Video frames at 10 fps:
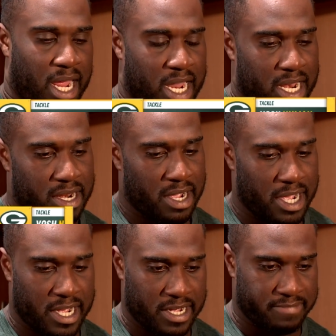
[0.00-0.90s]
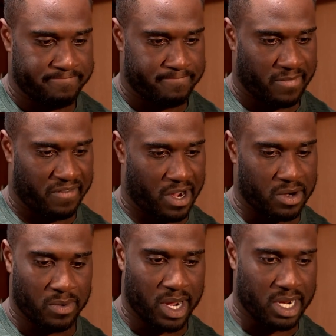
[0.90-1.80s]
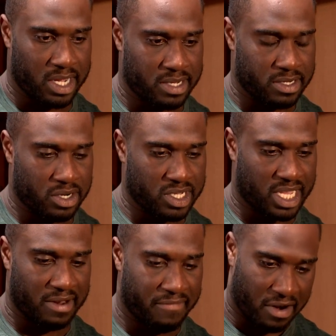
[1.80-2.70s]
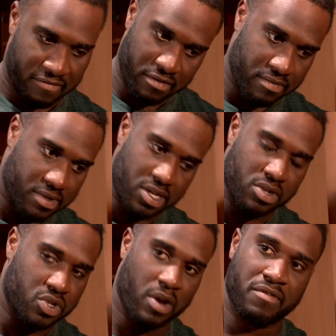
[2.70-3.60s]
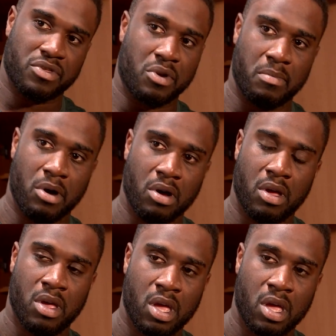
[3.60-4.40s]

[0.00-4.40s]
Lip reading: and find a way to, you know, stay in front of them so 12 can throw the ball.